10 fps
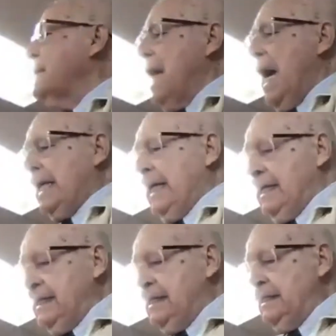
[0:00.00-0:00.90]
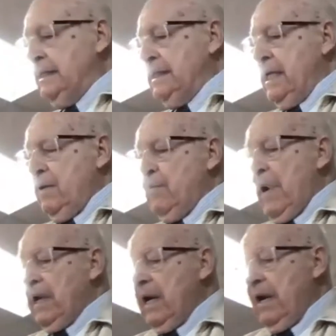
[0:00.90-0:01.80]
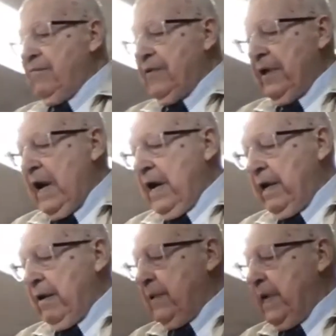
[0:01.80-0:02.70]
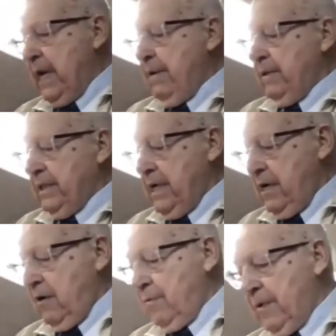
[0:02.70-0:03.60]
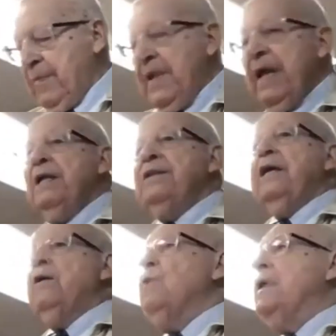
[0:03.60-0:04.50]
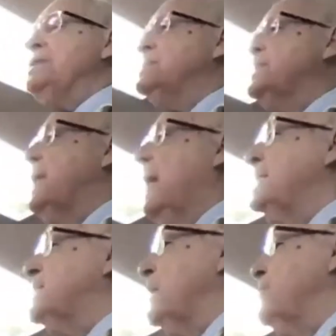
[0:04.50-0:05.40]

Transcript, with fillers: lacking in my life that I'm not able to help them." Then on Wednesday nights, he